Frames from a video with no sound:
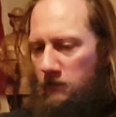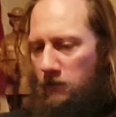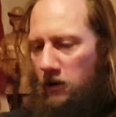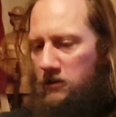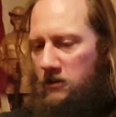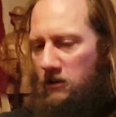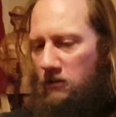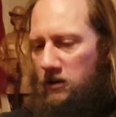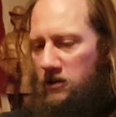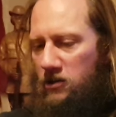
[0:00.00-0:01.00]
Blood
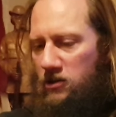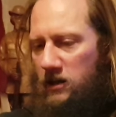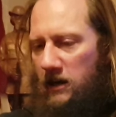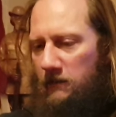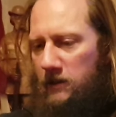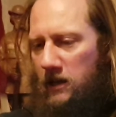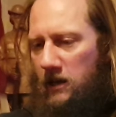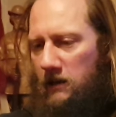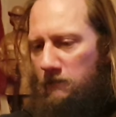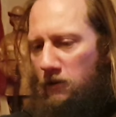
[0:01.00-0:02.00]
orange
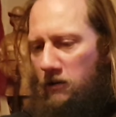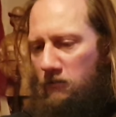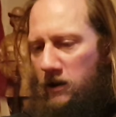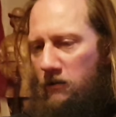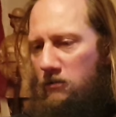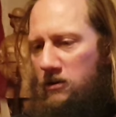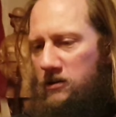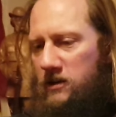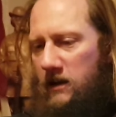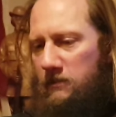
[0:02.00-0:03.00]
IPA, blood red
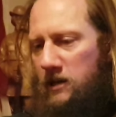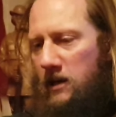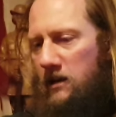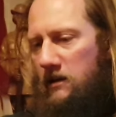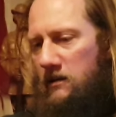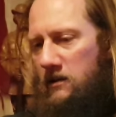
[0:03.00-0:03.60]
orange IPA.